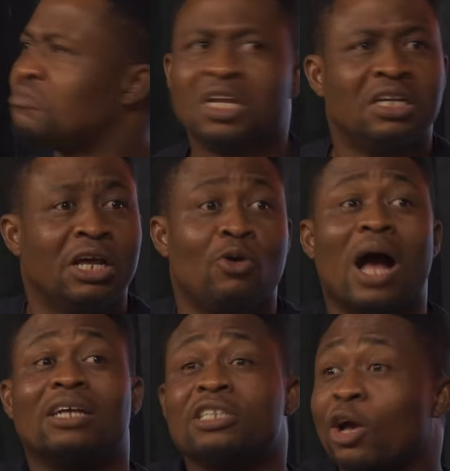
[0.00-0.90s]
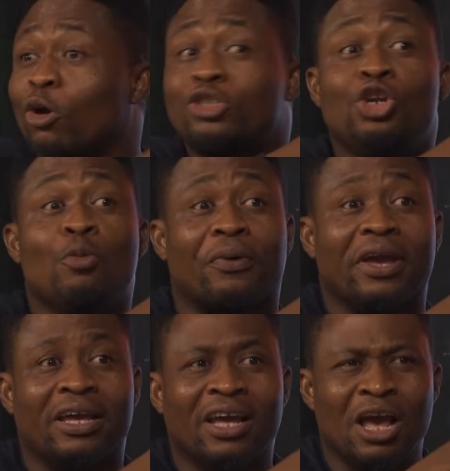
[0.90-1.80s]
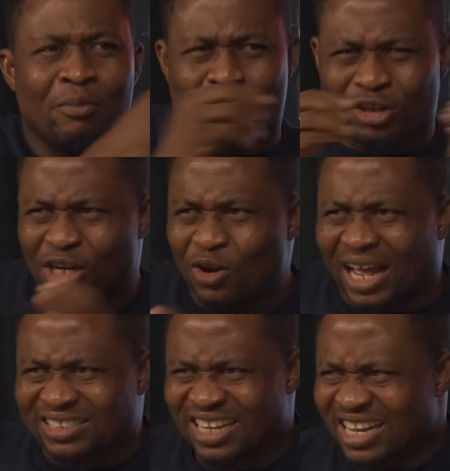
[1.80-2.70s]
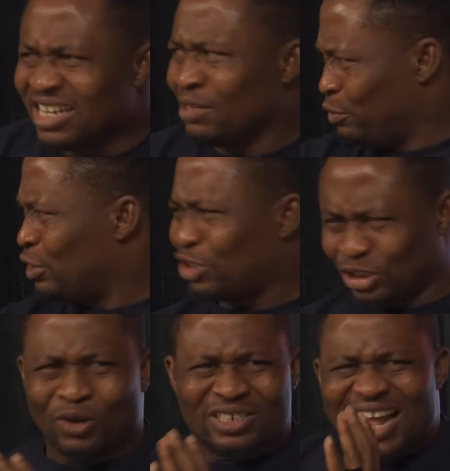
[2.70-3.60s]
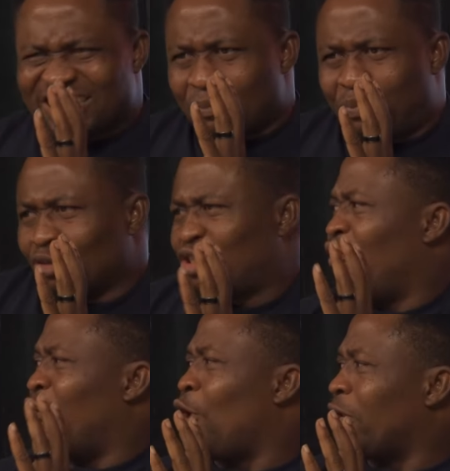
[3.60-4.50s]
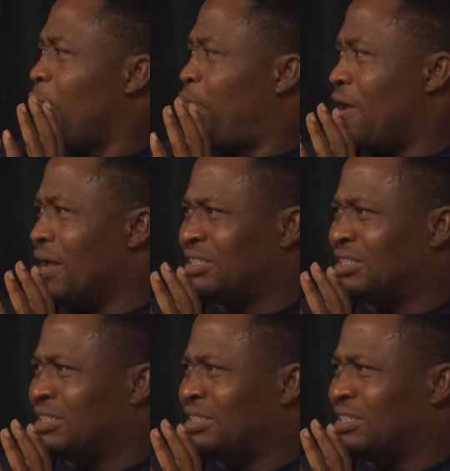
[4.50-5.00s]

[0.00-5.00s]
They go and they continue praying. Because they know that. No, that's the beauty of godly parents.